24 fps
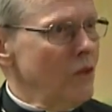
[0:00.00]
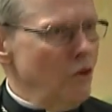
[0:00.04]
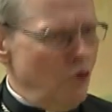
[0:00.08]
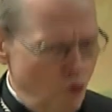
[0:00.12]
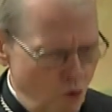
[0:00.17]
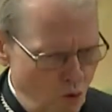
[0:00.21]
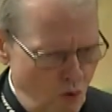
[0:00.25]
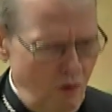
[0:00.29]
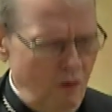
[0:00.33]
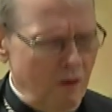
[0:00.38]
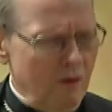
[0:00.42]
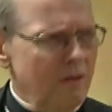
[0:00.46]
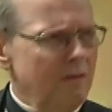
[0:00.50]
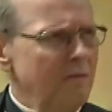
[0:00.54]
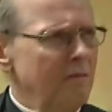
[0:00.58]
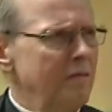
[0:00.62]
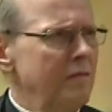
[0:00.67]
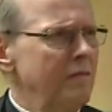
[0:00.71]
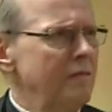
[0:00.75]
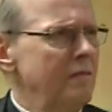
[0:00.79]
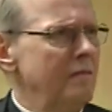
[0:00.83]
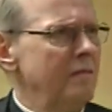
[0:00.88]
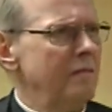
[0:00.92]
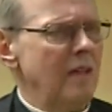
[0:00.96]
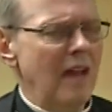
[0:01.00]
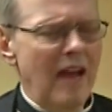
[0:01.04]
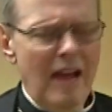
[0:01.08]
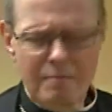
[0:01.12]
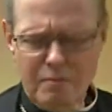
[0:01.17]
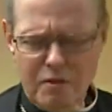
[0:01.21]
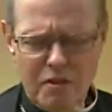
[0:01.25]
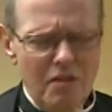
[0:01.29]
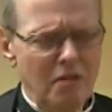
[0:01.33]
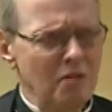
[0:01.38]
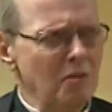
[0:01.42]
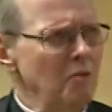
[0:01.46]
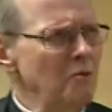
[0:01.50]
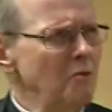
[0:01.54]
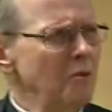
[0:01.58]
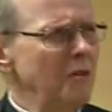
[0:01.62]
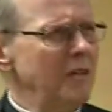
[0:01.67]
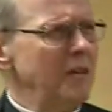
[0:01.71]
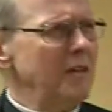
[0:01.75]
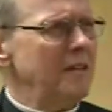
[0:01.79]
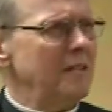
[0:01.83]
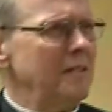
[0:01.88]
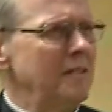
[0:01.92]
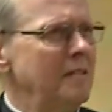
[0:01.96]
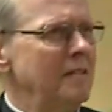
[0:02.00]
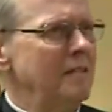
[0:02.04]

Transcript: Sure. Absolutely.